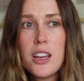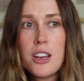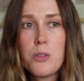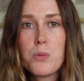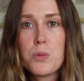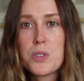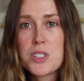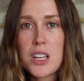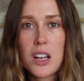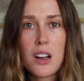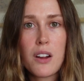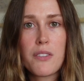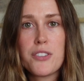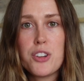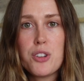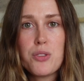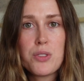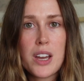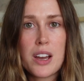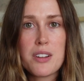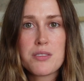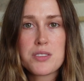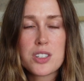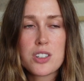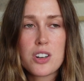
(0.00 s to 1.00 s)
was like a few
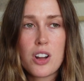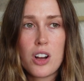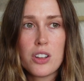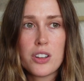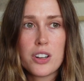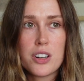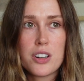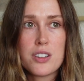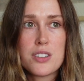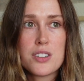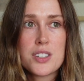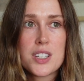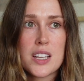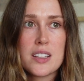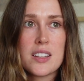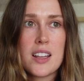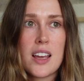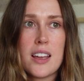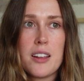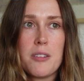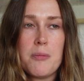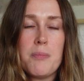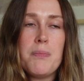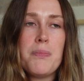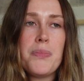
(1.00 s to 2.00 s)
$1,000s. And
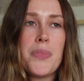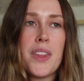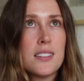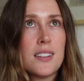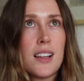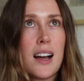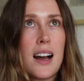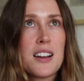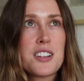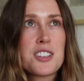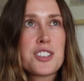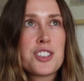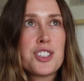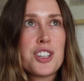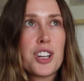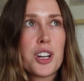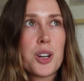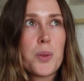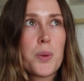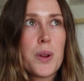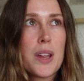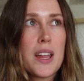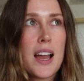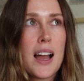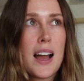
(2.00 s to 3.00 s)
then last year
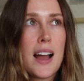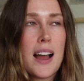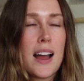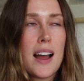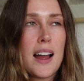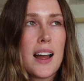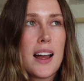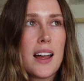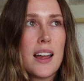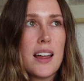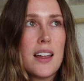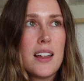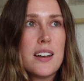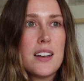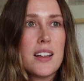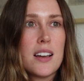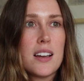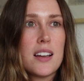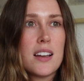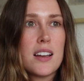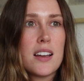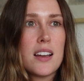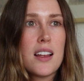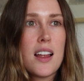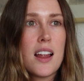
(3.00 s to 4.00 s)
we had
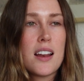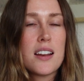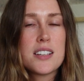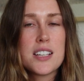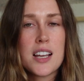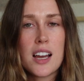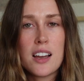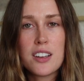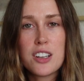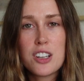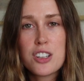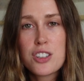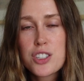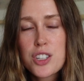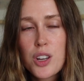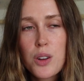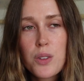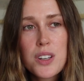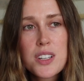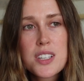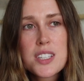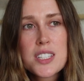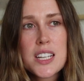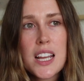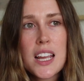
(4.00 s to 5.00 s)
an Italian
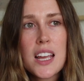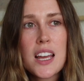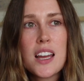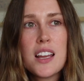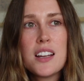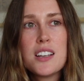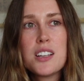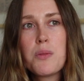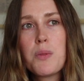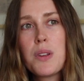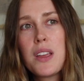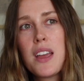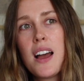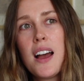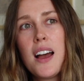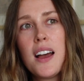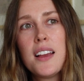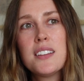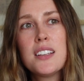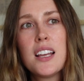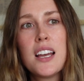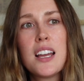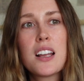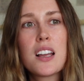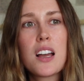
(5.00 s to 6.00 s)
soda stand, and we
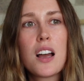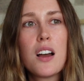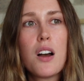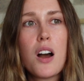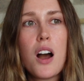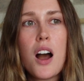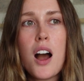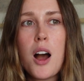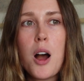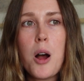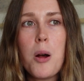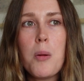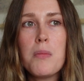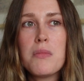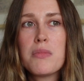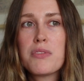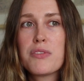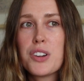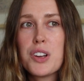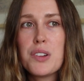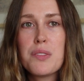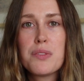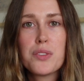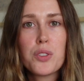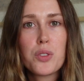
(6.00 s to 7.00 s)
had like
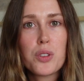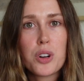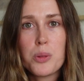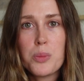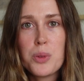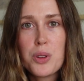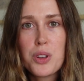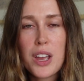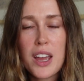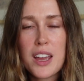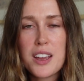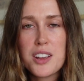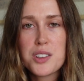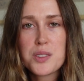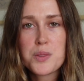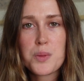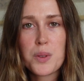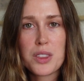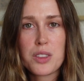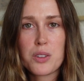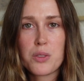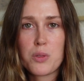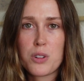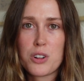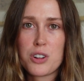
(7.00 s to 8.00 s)
free floral bouquets
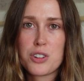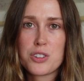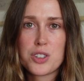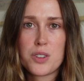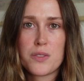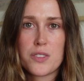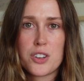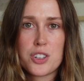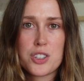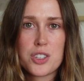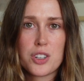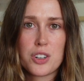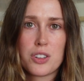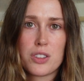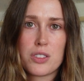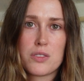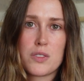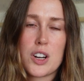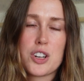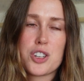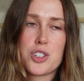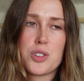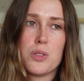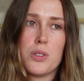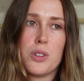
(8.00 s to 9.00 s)
with orders over a certain
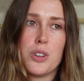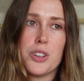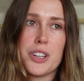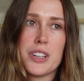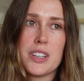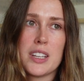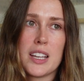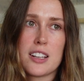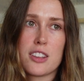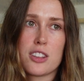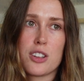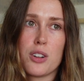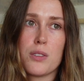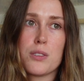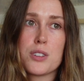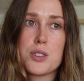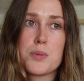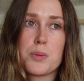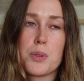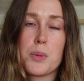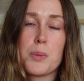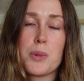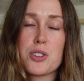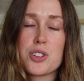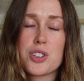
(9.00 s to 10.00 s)
threshold, and like those
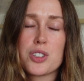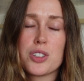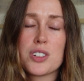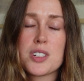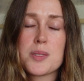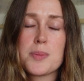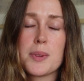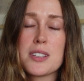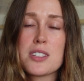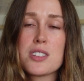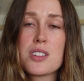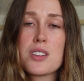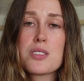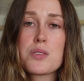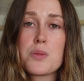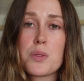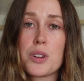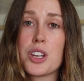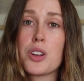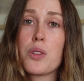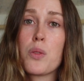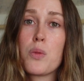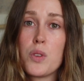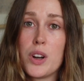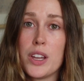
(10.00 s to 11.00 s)
promotional expenses were
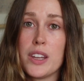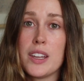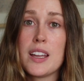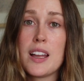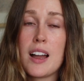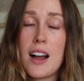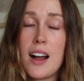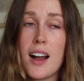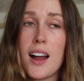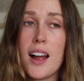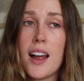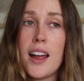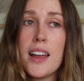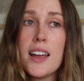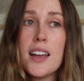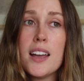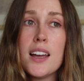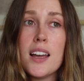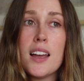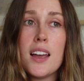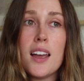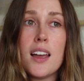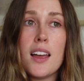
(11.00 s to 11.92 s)
like really high.